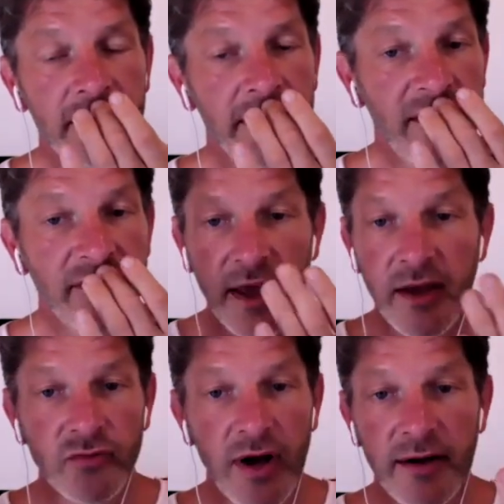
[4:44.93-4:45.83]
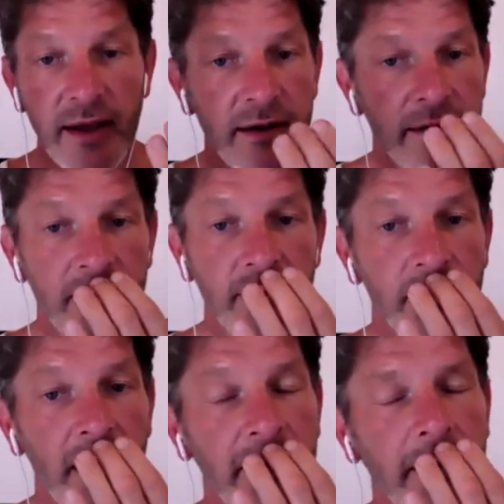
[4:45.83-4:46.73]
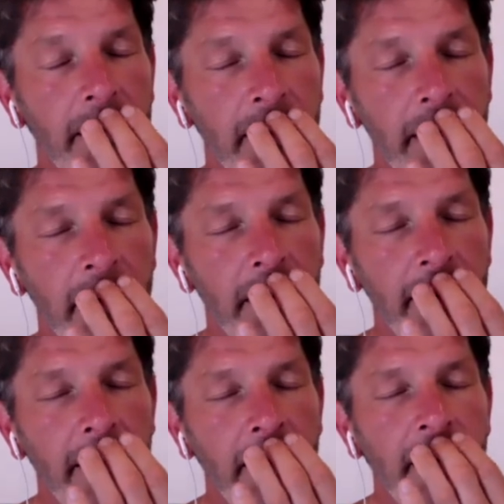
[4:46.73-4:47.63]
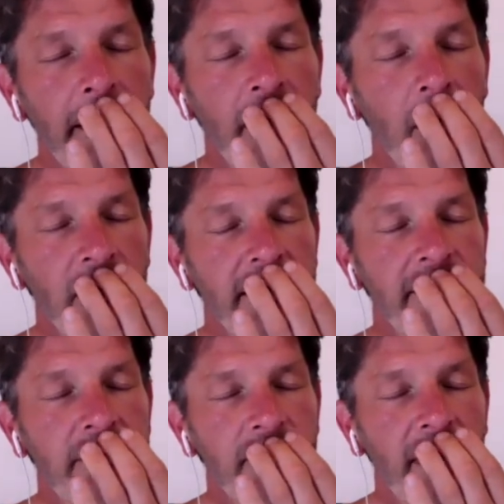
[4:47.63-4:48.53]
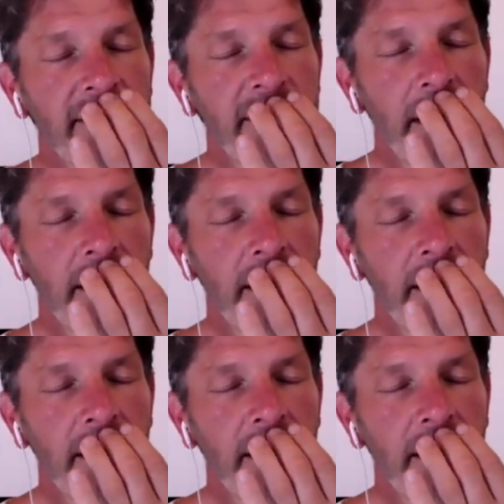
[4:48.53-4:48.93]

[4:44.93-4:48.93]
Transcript: left hand, right hand, doesn't matter. All this stress.